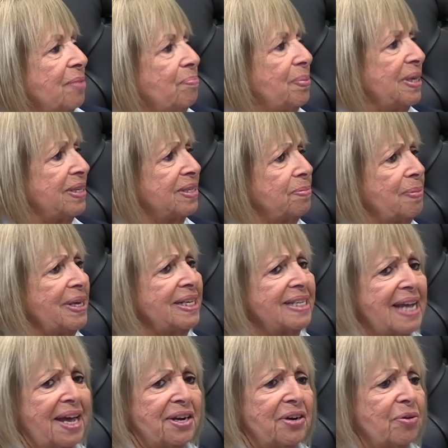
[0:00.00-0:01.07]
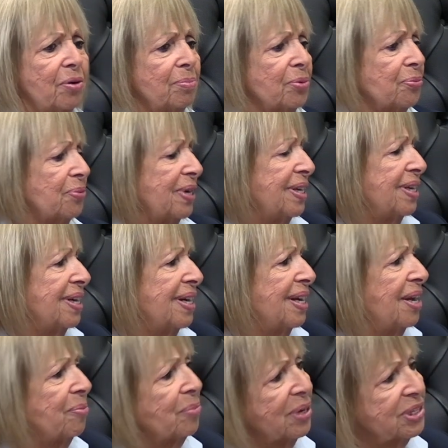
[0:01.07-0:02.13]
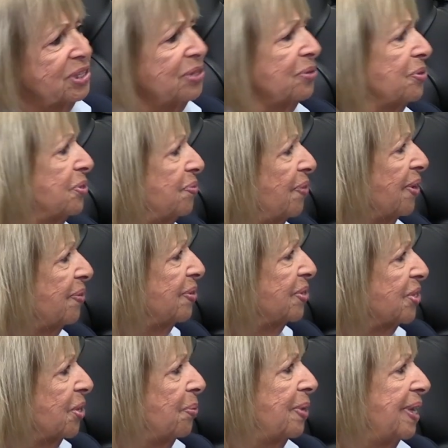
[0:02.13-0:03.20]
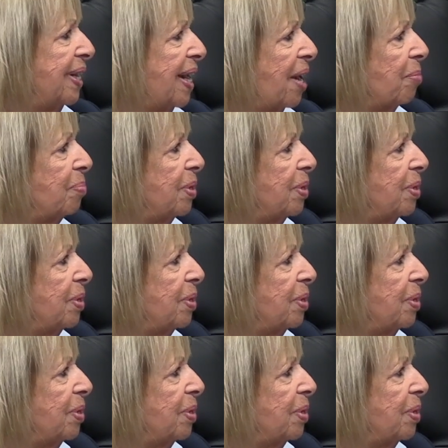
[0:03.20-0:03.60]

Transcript: beats being down at our marina and watching those ferries go in and out.